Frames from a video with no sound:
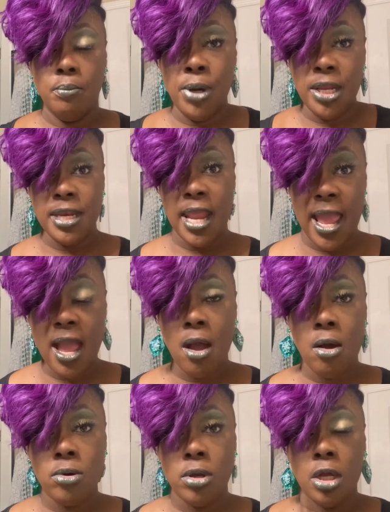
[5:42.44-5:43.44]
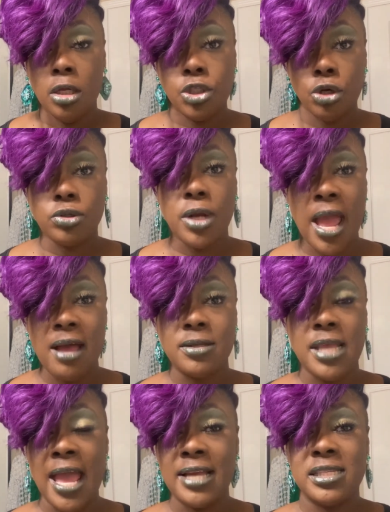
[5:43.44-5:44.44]
But now children
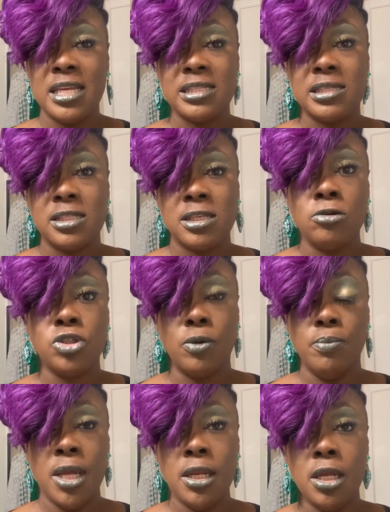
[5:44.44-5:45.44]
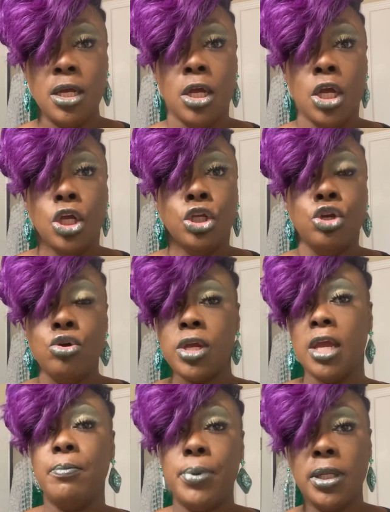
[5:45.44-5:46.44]
have access to social media. You
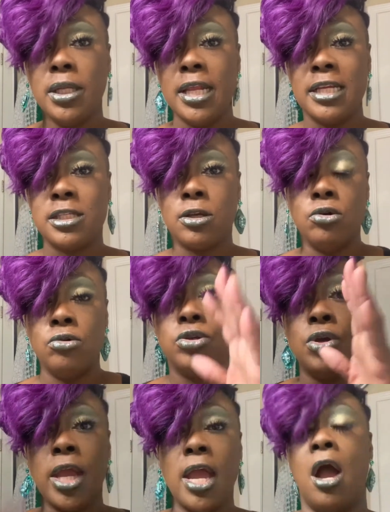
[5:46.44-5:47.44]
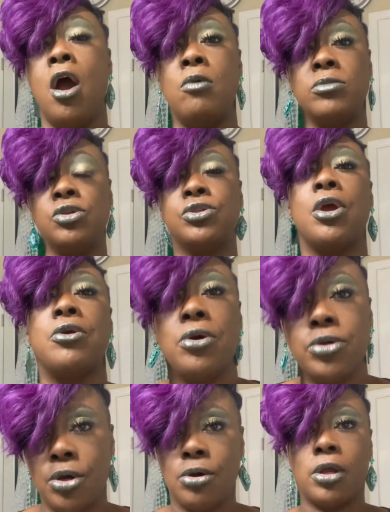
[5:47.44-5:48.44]
get bullied at school, you get home, you turn
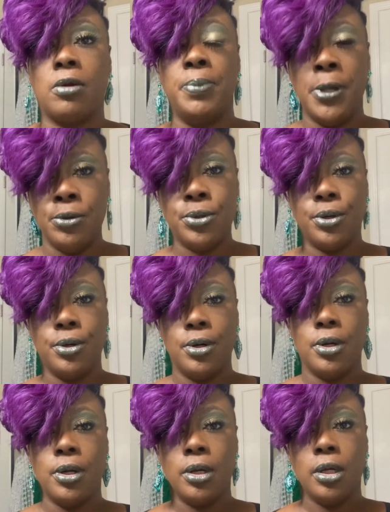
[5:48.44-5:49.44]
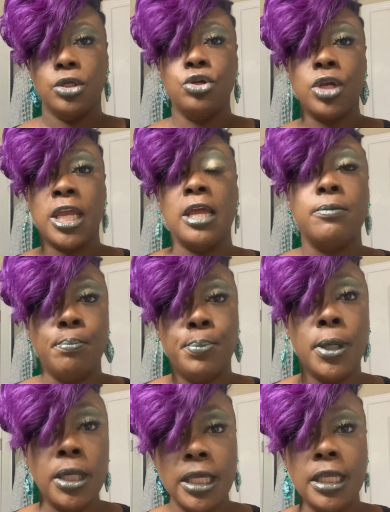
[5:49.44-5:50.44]
on your computer, you're getting
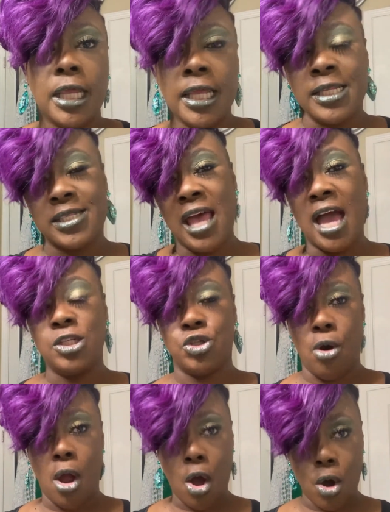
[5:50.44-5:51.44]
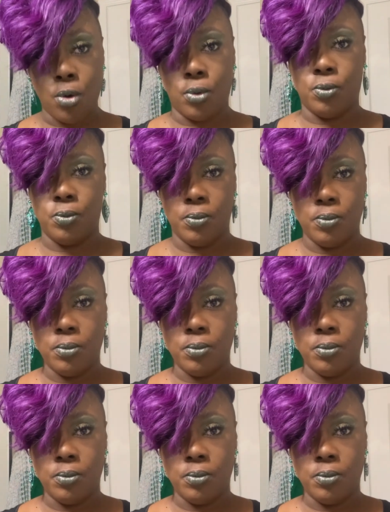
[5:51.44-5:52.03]
bullied inside your home,